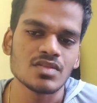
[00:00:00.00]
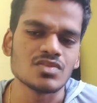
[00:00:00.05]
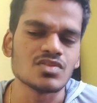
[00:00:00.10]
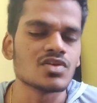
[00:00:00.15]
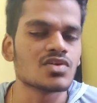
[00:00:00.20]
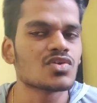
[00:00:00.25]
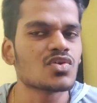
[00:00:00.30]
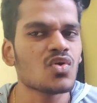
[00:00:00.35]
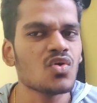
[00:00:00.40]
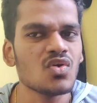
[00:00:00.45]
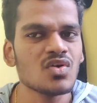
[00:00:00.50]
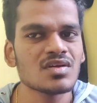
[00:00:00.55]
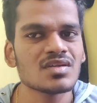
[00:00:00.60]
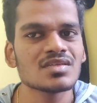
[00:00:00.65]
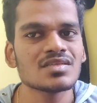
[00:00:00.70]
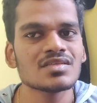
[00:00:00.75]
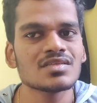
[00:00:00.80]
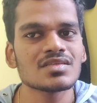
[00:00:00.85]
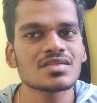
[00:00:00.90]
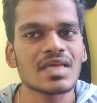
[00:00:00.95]
The tone
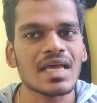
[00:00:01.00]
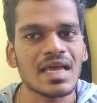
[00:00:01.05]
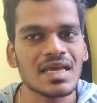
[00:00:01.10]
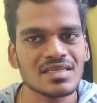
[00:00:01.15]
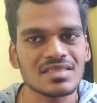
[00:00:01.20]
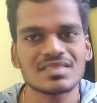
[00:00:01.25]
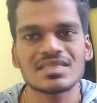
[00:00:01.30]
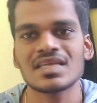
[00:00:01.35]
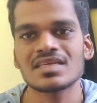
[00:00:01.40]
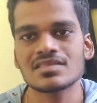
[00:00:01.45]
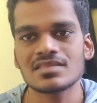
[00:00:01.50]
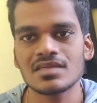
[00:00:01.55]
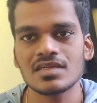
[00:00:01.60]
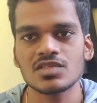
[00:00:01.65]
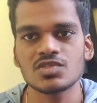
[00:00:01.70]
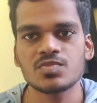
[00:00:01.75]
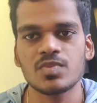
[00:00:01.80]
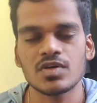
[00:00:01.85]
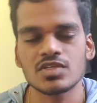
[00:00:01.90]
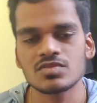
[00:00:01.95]
is as
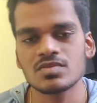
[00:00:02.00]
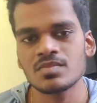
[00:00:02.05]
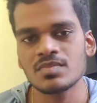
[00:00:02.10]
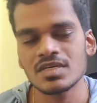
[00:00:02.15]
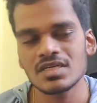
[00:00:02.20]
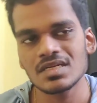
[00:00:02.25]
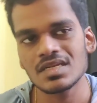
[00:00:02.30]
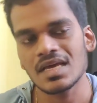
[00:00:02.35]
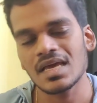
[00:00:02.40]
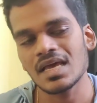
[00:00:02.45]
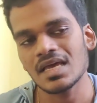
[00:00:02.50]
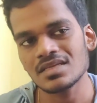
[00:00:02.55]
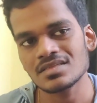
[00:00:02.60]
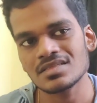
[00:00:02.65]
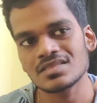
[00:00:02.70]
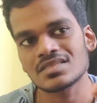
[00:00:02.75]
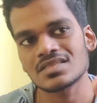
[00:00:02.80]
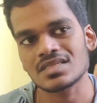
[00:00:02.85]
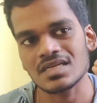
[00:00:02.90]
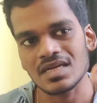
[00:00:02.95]
natural as possible, but it
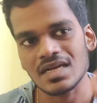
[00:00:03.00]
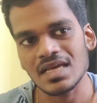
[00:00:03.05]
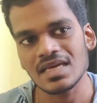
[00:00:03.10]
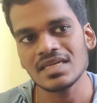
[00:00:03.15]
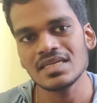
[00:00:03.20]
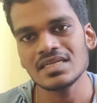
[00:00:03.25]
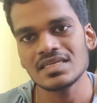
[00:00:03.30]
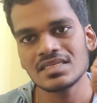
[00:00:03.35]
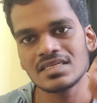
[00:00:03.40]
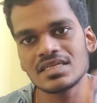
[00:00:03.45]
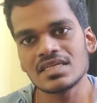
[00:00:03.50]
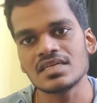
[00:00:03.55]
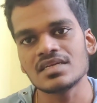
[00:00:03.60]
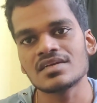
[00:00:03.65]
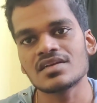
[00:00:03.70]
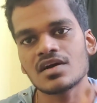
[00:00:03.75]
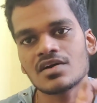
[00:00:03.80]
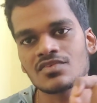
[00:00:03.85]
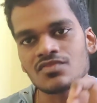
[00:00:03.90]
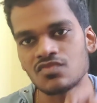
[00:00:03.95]
has a slight
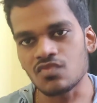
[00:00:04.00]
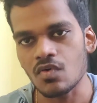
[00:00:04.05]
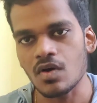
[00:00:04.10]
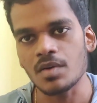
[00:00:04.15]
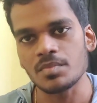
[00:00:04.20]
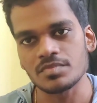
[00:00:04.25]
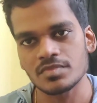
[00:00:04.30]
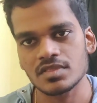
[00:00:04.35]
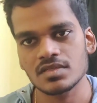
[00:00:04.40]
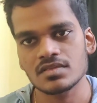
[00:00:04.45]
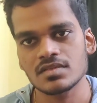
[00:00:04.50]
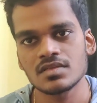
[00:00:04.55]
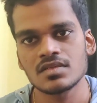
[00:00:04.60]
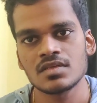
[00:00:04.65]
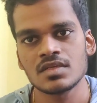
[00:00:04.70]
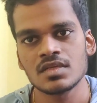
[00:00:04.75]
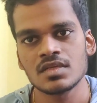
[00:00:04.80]
tint of warmth.